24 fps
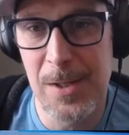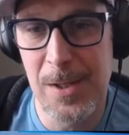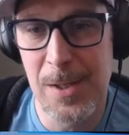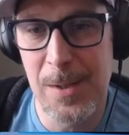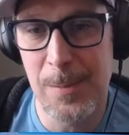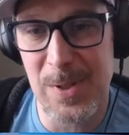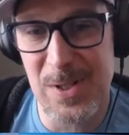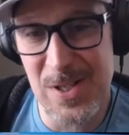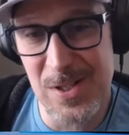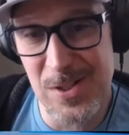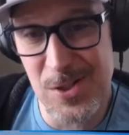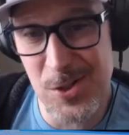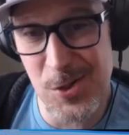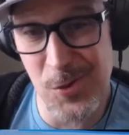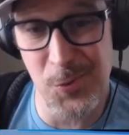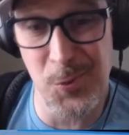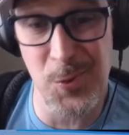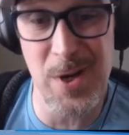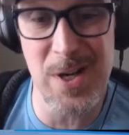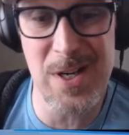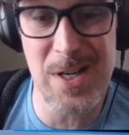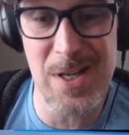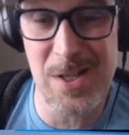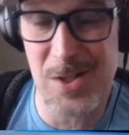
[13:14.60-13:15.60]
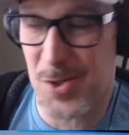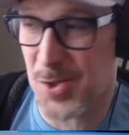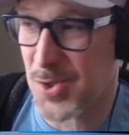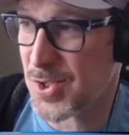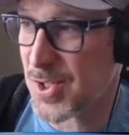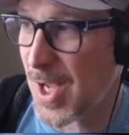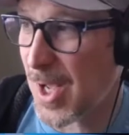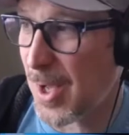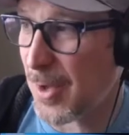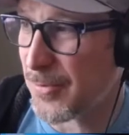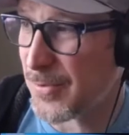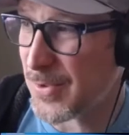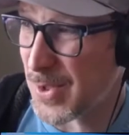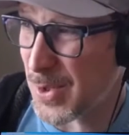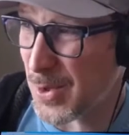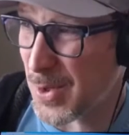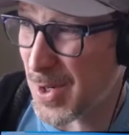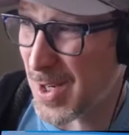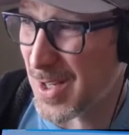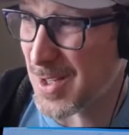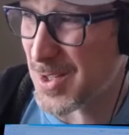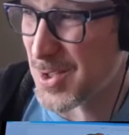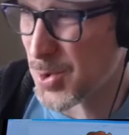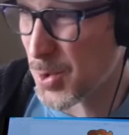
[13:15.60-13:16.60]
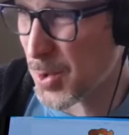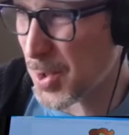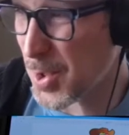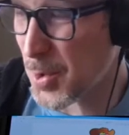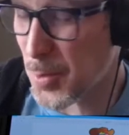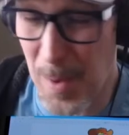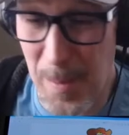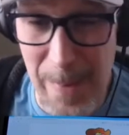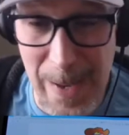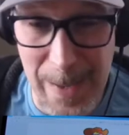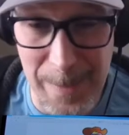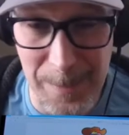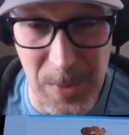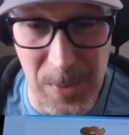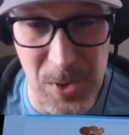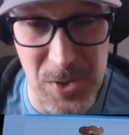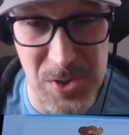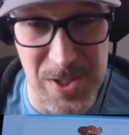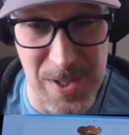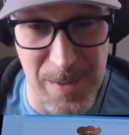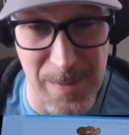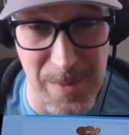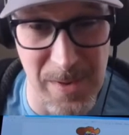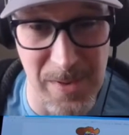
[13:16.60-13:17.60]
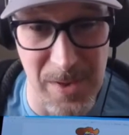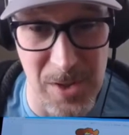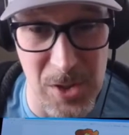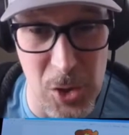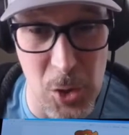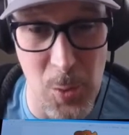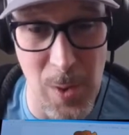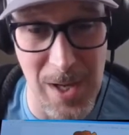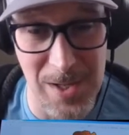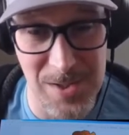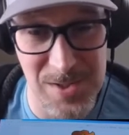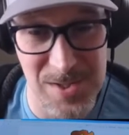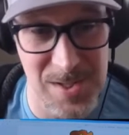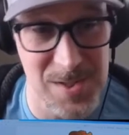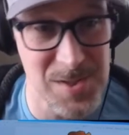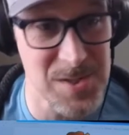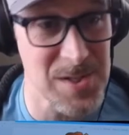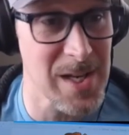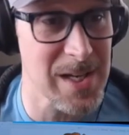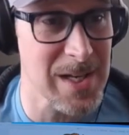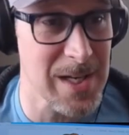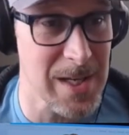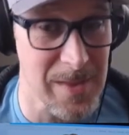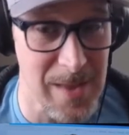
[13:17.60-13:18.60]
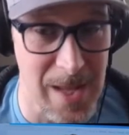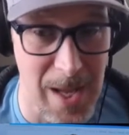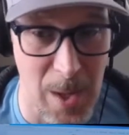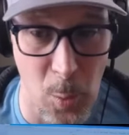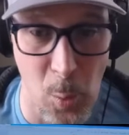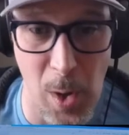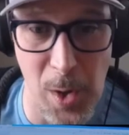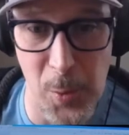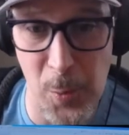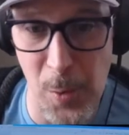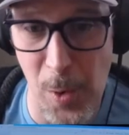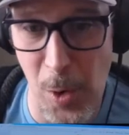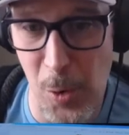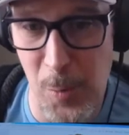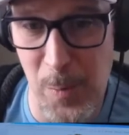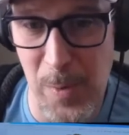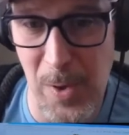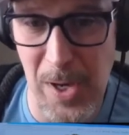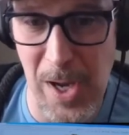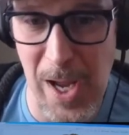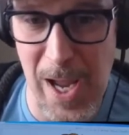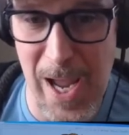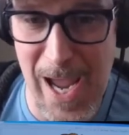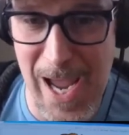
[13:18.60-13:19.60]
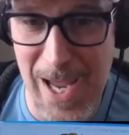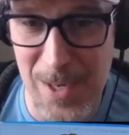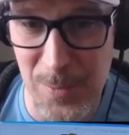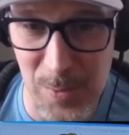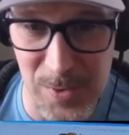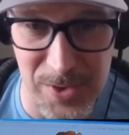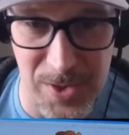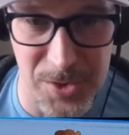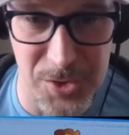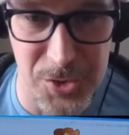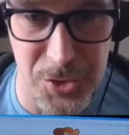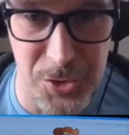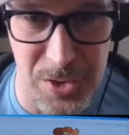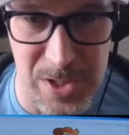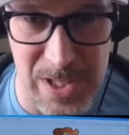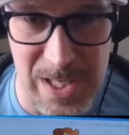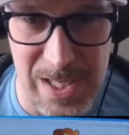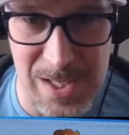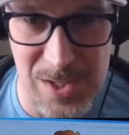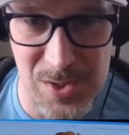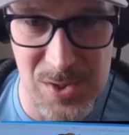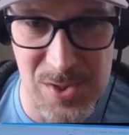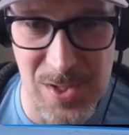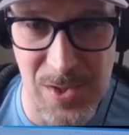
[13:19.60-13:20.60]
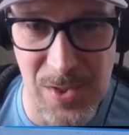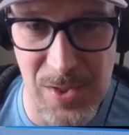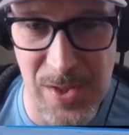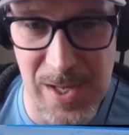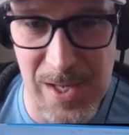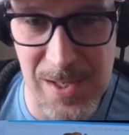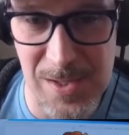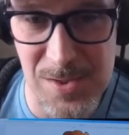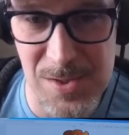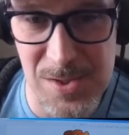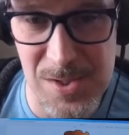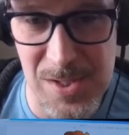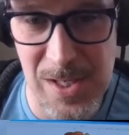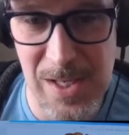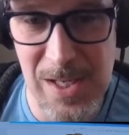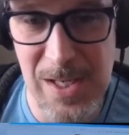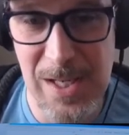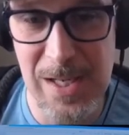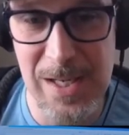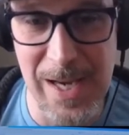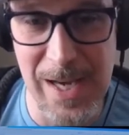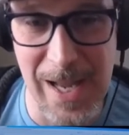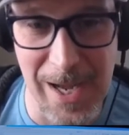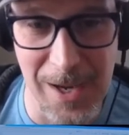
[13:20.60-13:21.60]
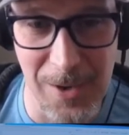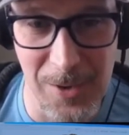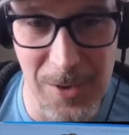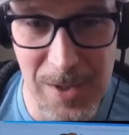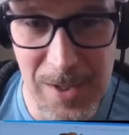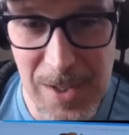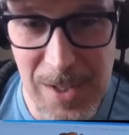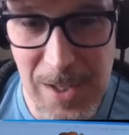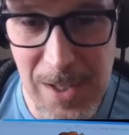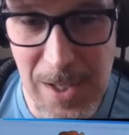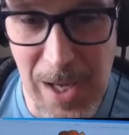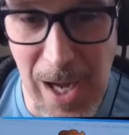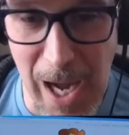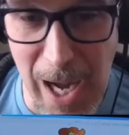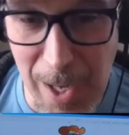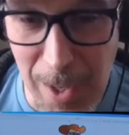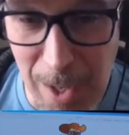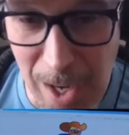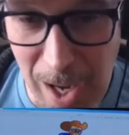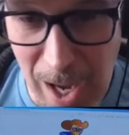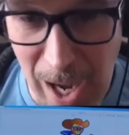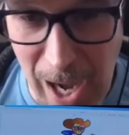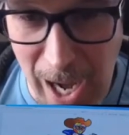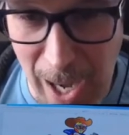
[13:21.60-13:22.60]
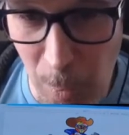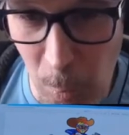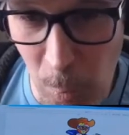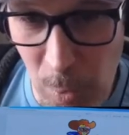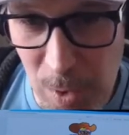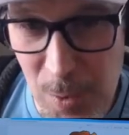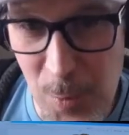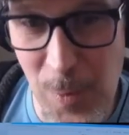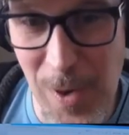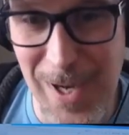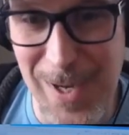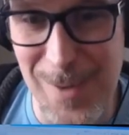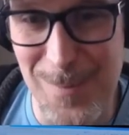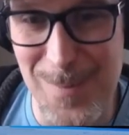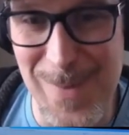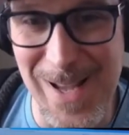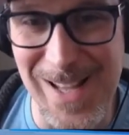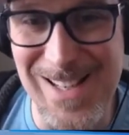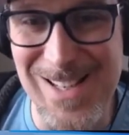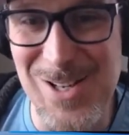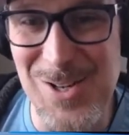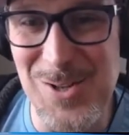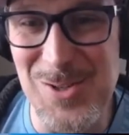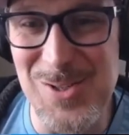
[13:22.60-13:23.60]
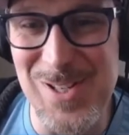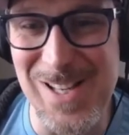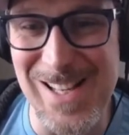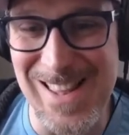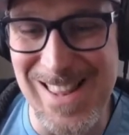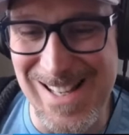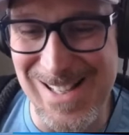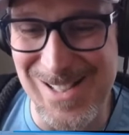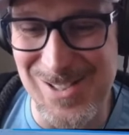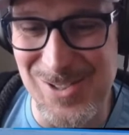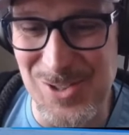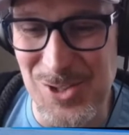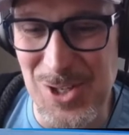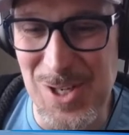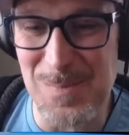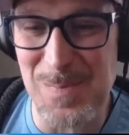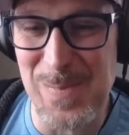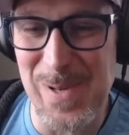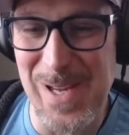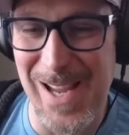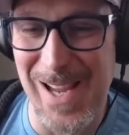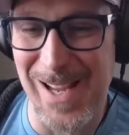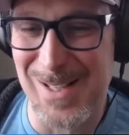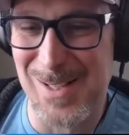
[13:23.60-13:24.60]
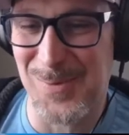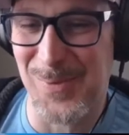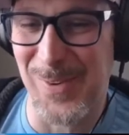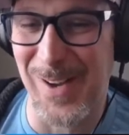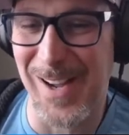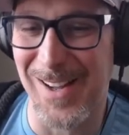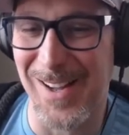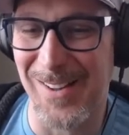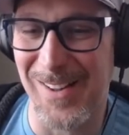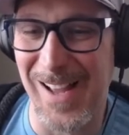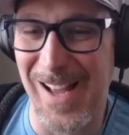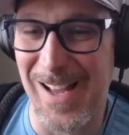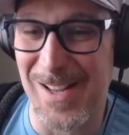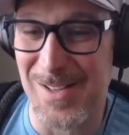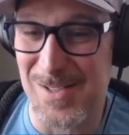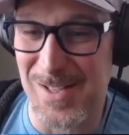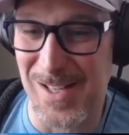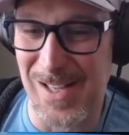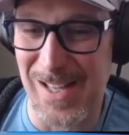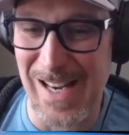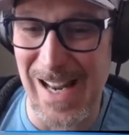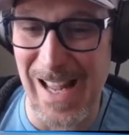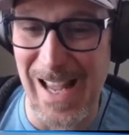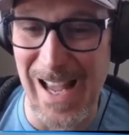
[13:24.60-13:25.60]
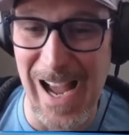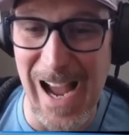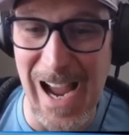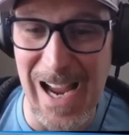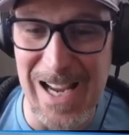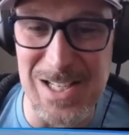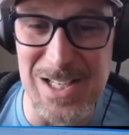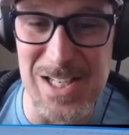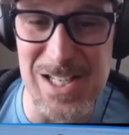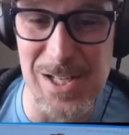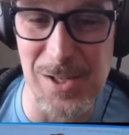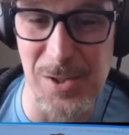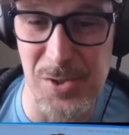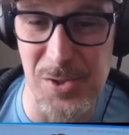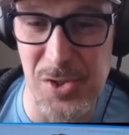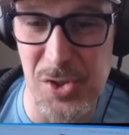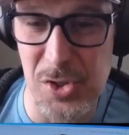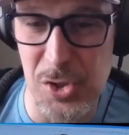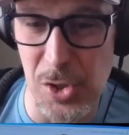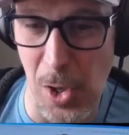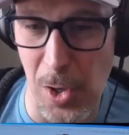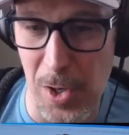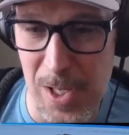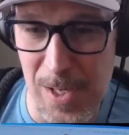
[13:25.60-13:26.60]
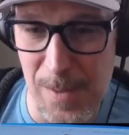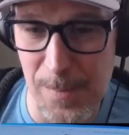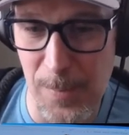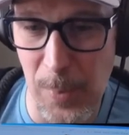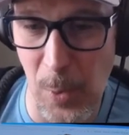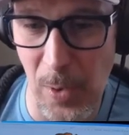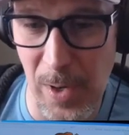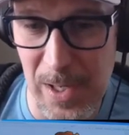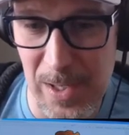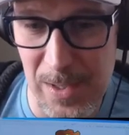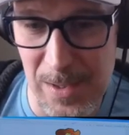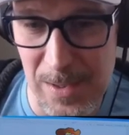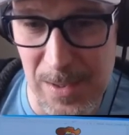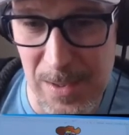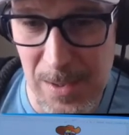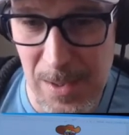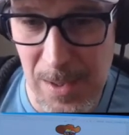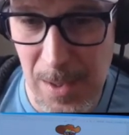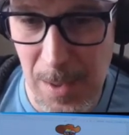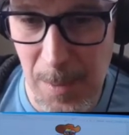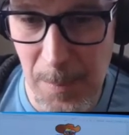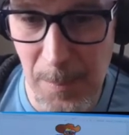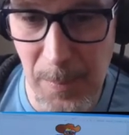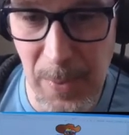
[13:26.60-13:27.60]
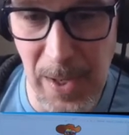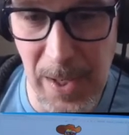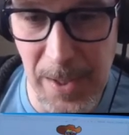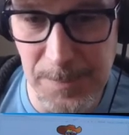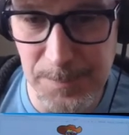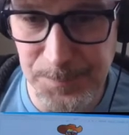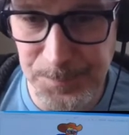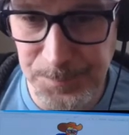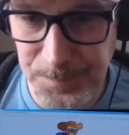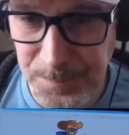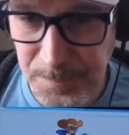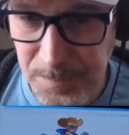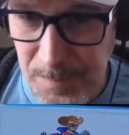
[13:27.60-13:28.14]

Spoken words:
but since you've ridden it yourself, you can sort of remember some of the nuances, like in that one road book I had with the trees and things. Now, I wouldn't recommend using this GPX file as an ideal starting point, but